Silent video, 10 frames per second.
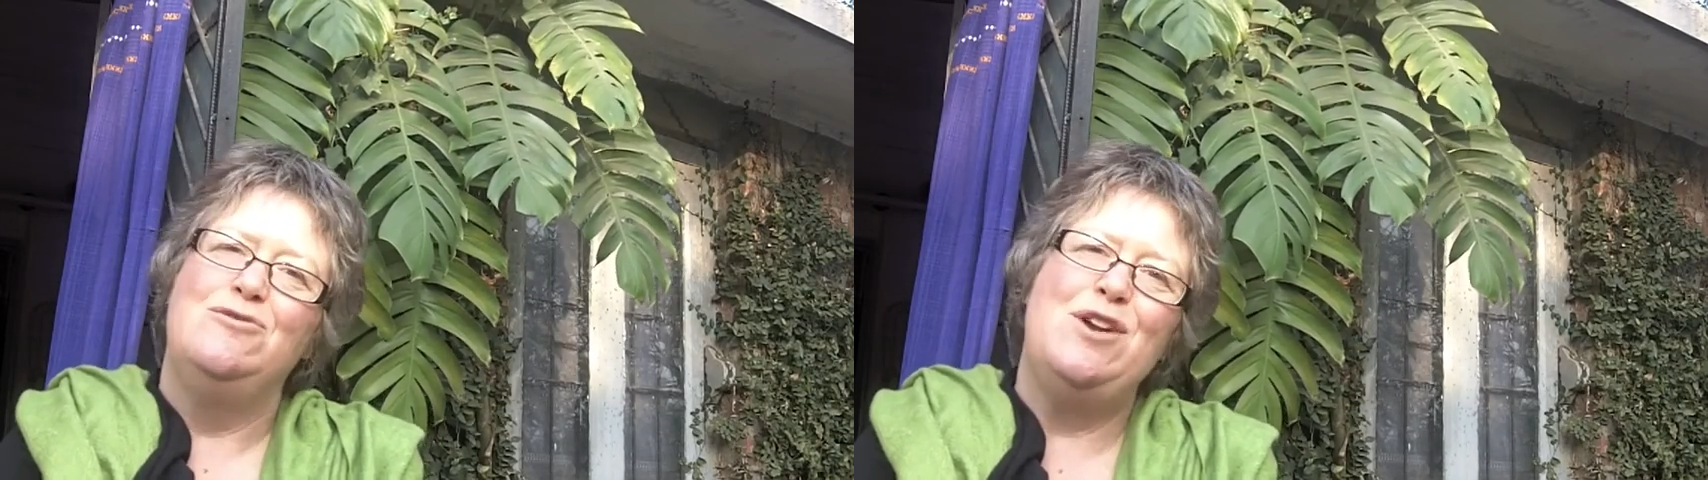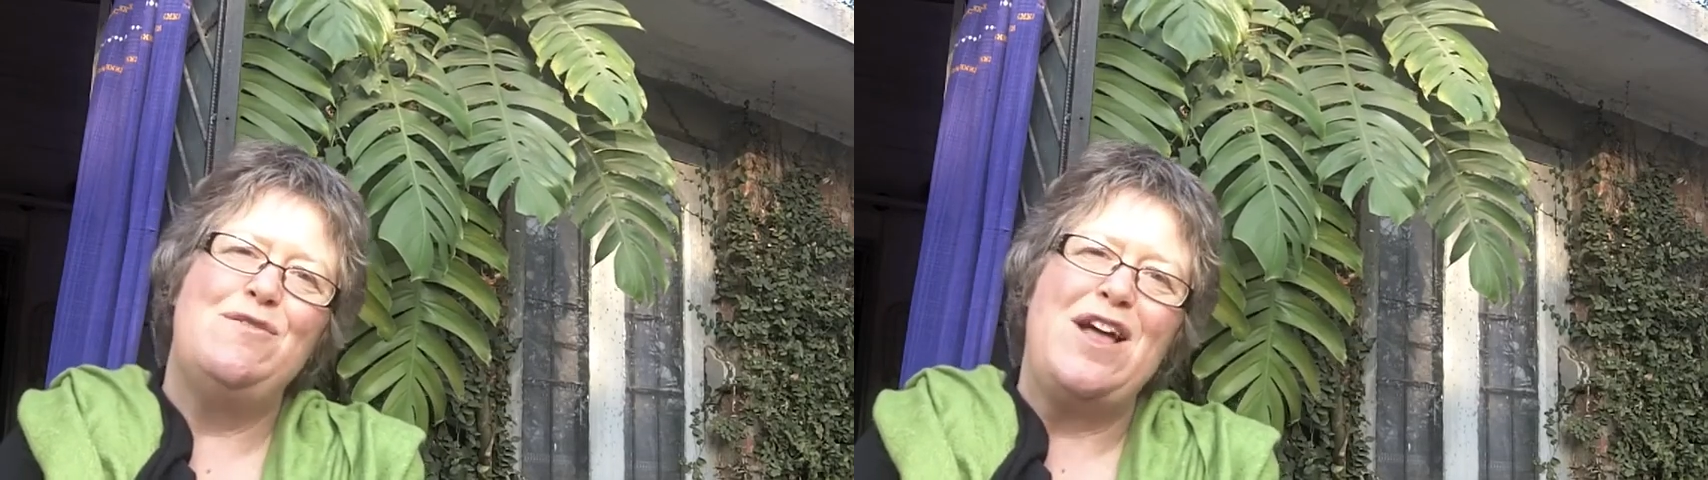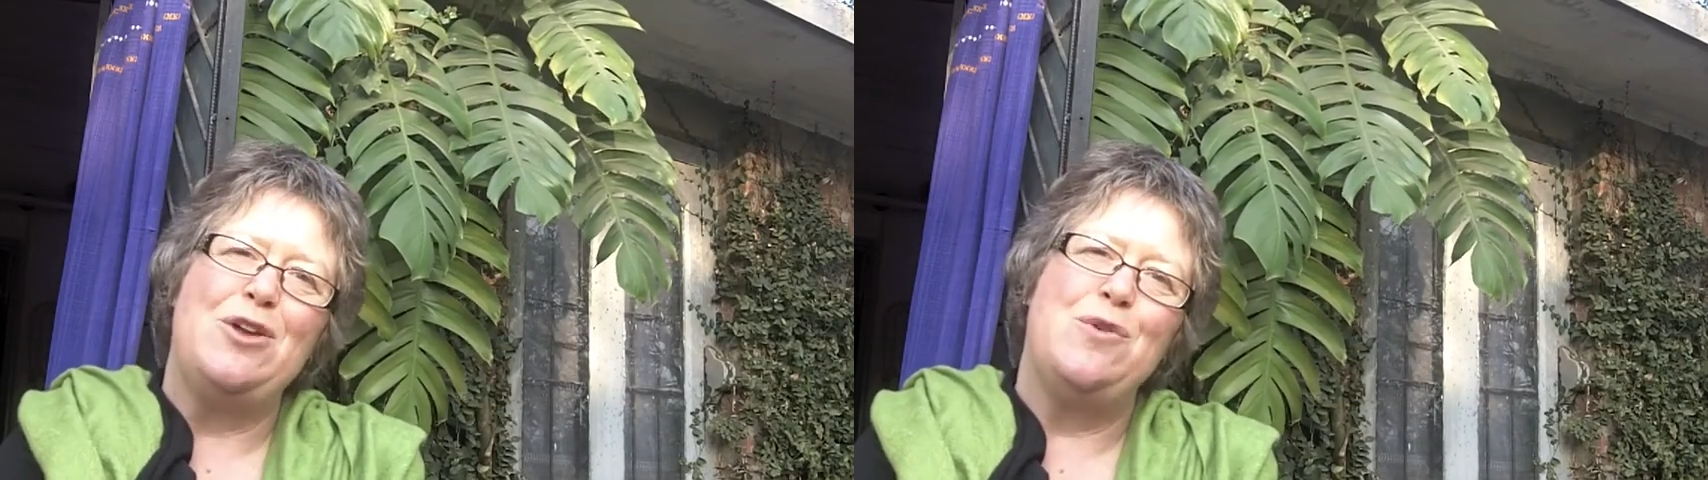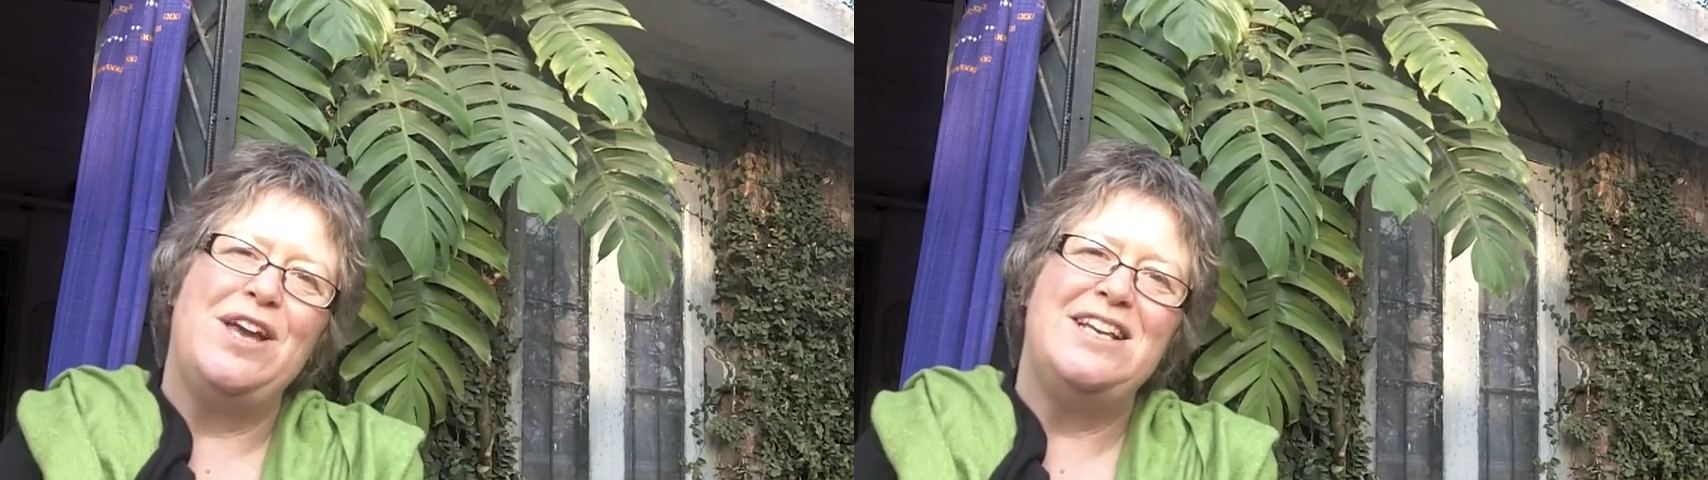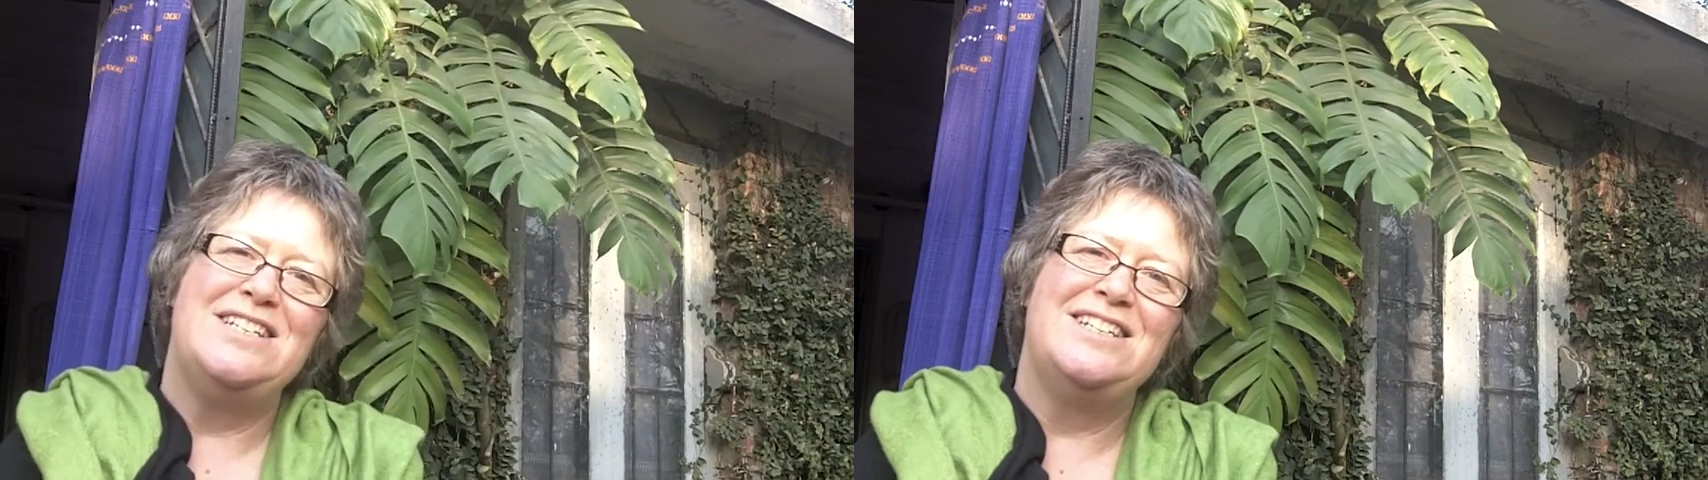
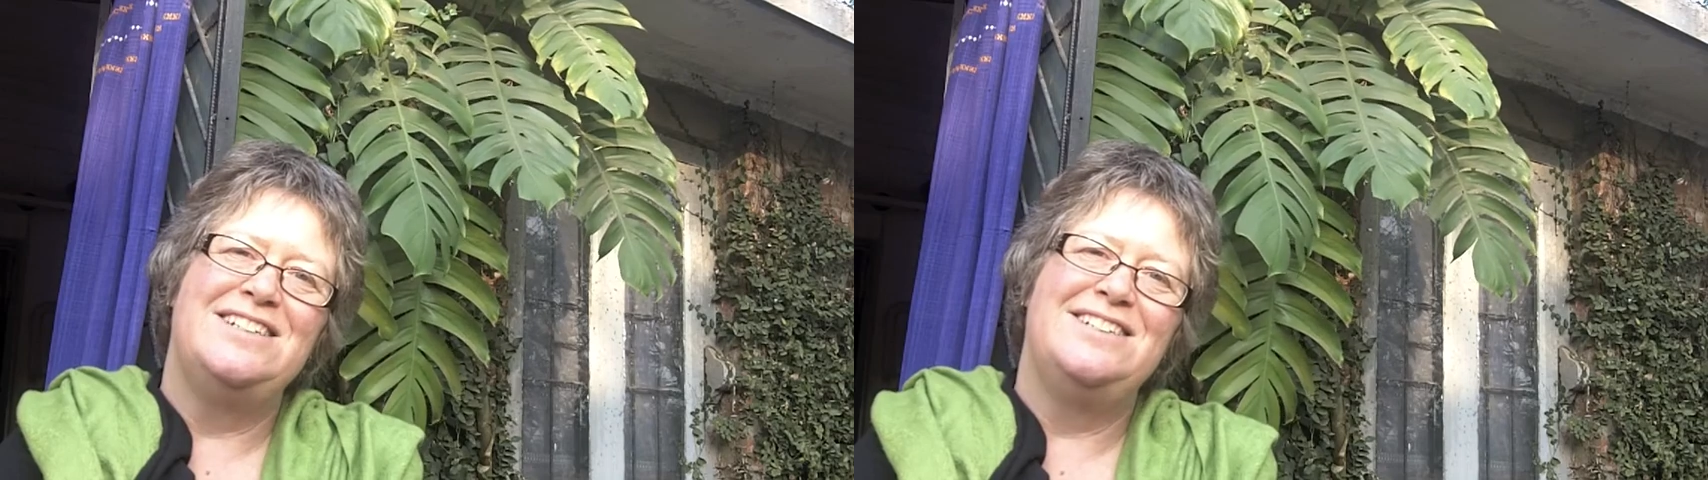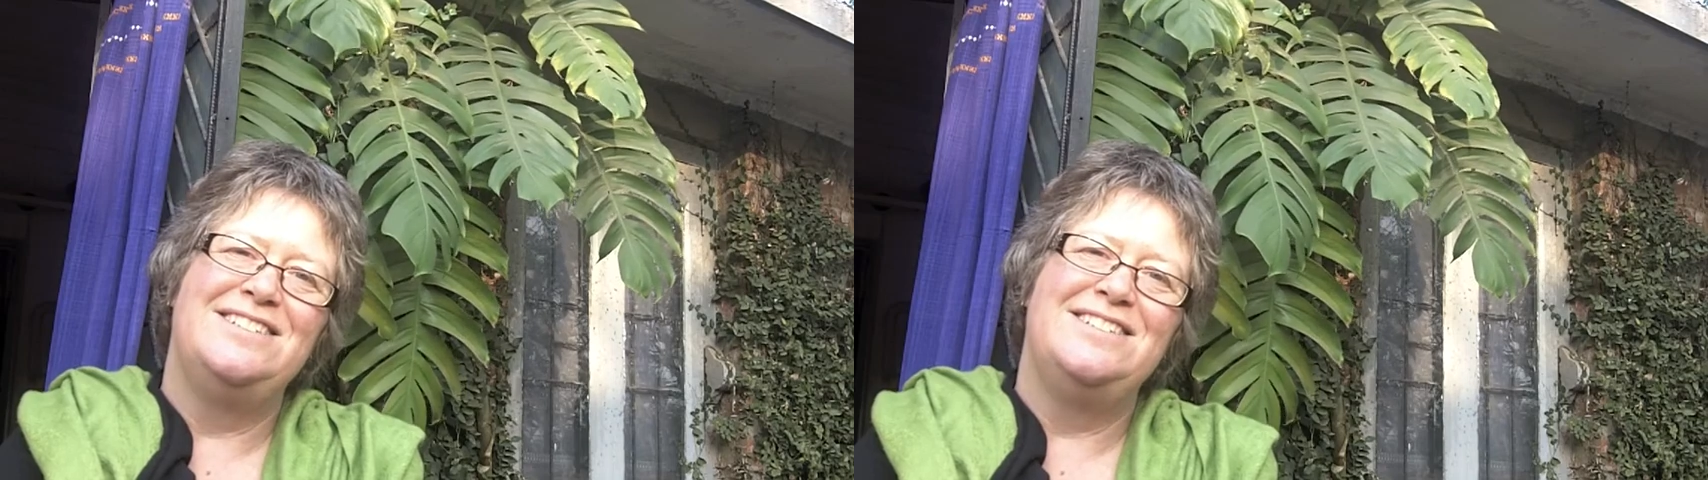reevaluate.